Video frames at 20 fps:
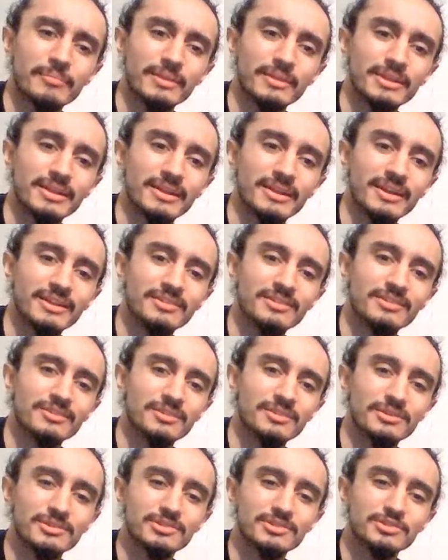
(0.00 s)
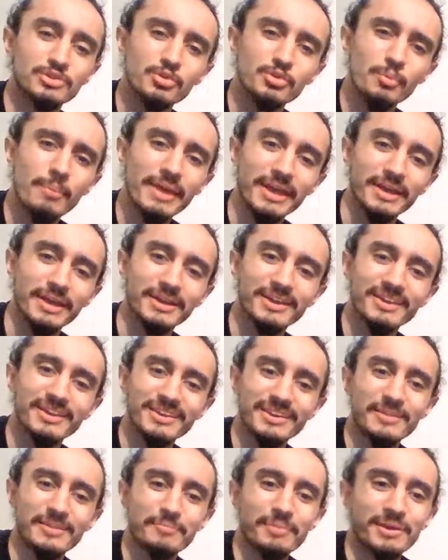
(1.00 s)
And that head just looks too big
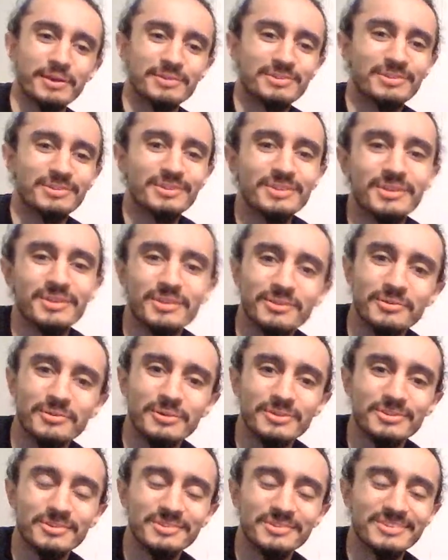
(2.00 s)
compared to the other ones.